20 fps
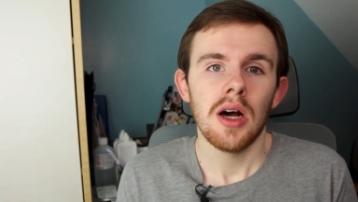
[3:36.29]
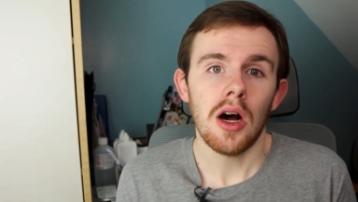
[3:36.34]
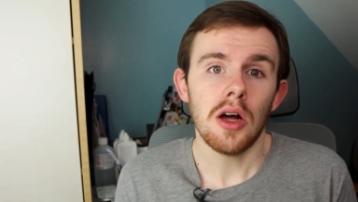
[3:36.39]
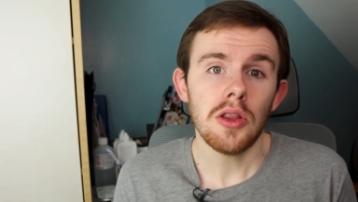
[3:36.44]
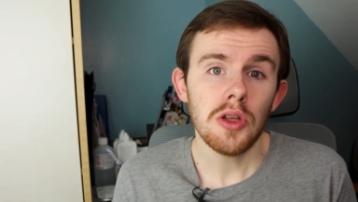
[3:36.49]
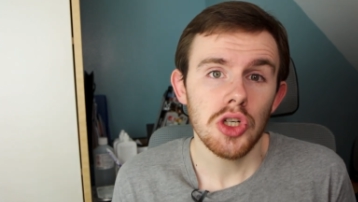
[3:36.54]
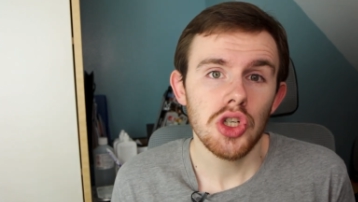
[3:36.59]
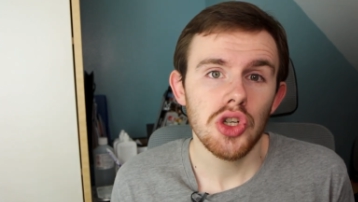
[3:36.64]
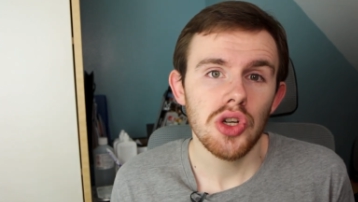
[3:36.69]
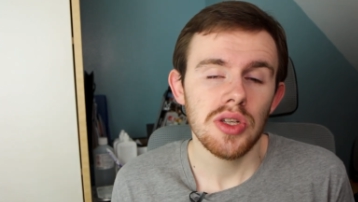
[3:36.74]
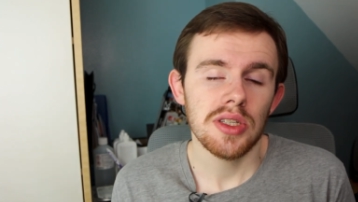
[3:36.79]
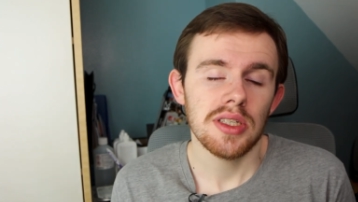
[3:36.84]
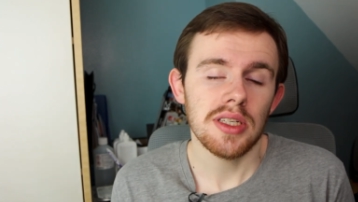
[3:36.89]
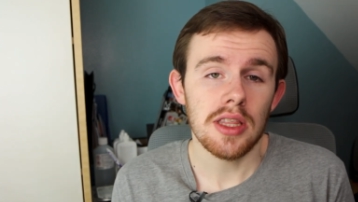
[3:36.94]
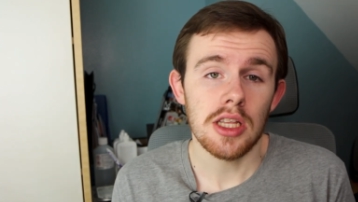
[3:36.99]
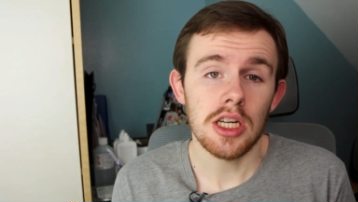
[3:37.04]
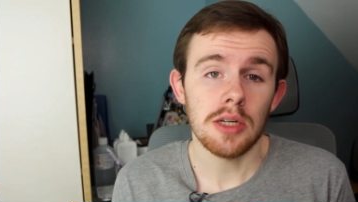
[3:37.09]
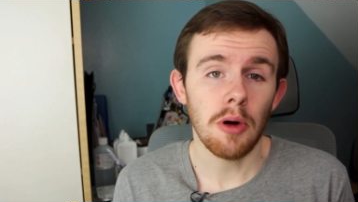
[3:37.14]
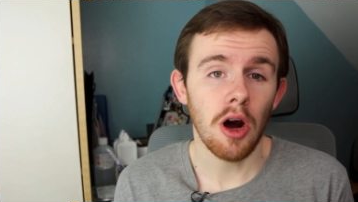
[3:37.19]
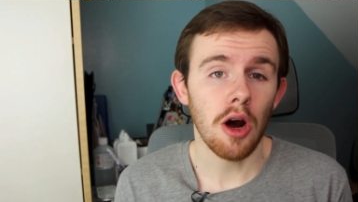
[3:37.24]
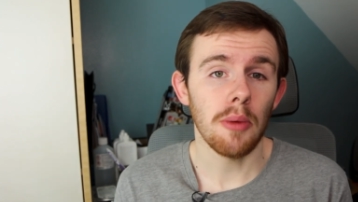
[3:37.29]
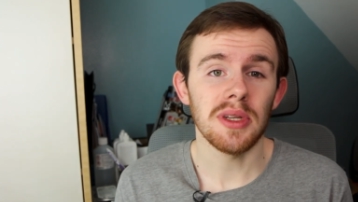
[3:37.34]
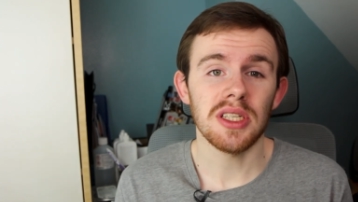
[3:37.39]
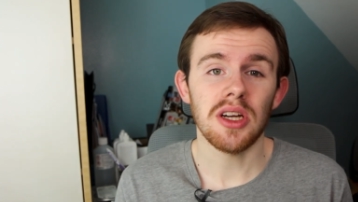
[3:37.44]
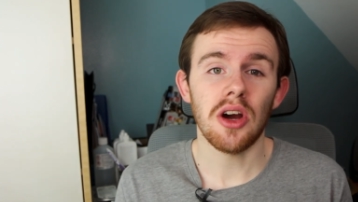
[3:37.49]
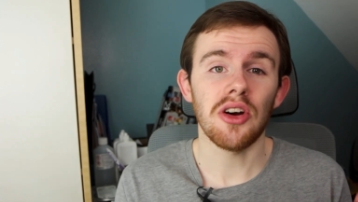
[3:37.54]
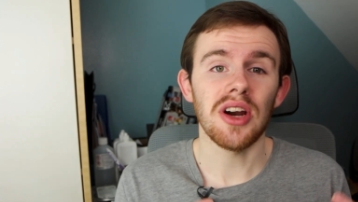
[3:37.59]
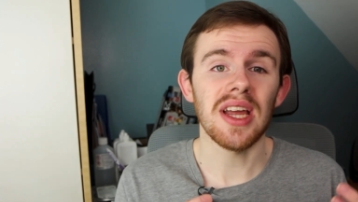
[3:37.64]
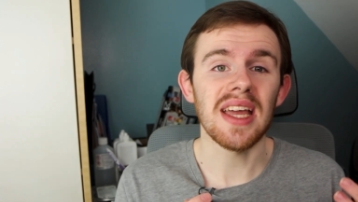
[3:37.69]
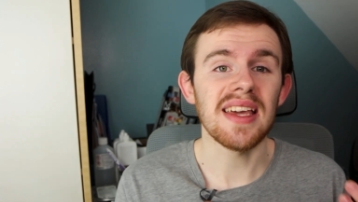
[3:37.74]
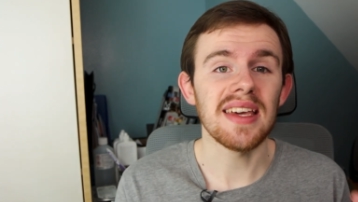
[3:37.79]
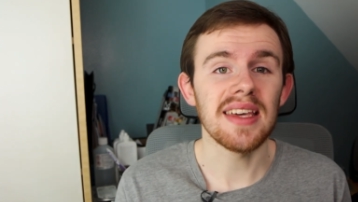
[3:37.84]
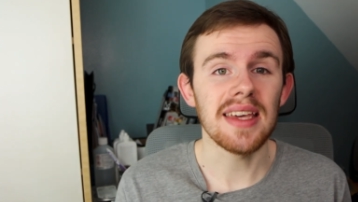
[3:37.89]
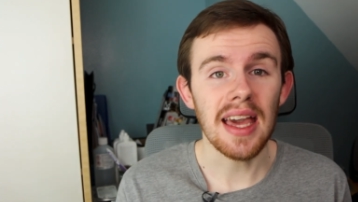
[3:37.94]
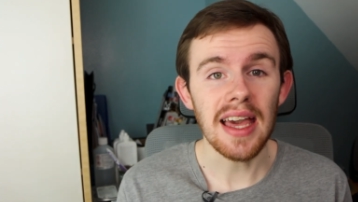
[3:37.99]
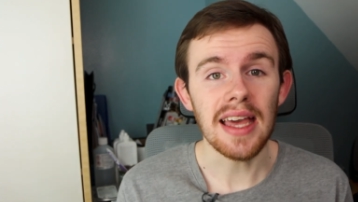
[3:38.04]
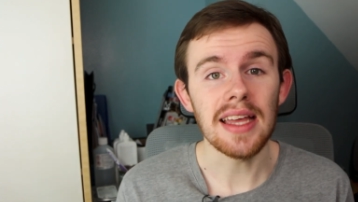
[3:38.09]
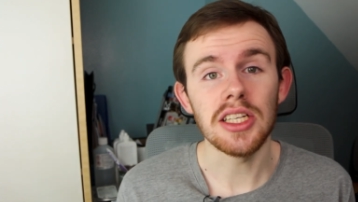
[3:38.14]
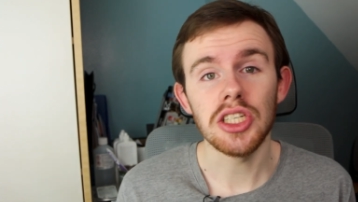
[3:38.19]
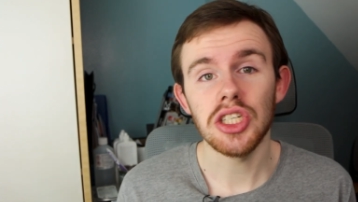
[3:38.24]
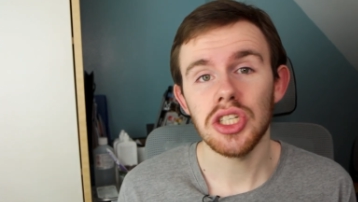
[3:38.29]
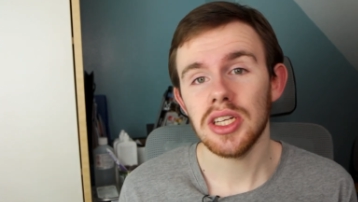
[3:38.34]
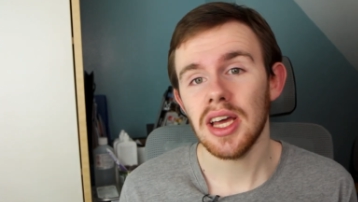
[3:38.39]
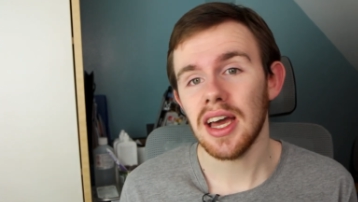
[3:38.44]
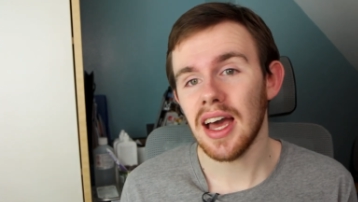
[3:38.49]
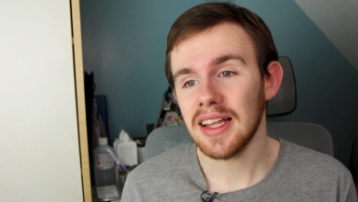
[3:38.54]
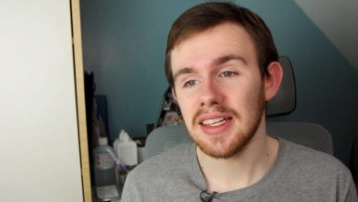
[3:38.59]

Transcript: Other students in the department are engaged,